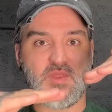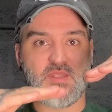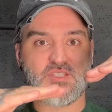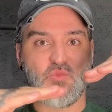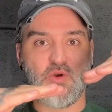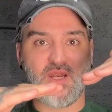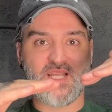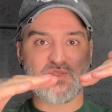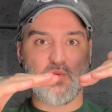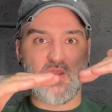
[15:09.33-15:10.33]
and then someone
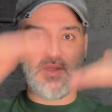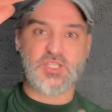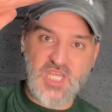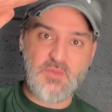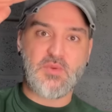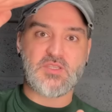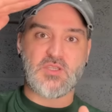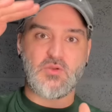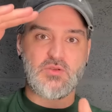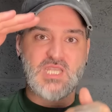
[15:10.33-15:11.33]
lists one a bit cheaper so
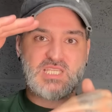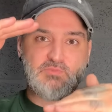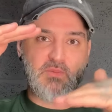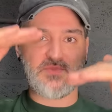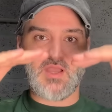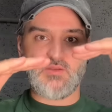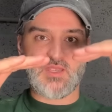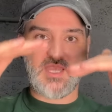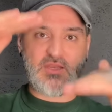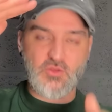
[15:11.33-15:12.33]
yours gets bumped down
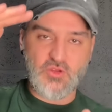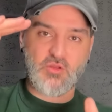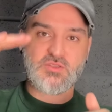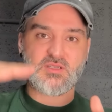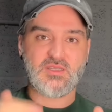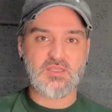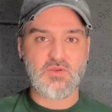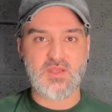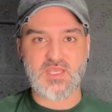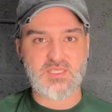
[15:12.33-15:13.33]
again. You're constantly
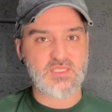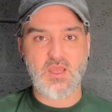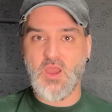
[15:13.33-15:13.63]
doing this.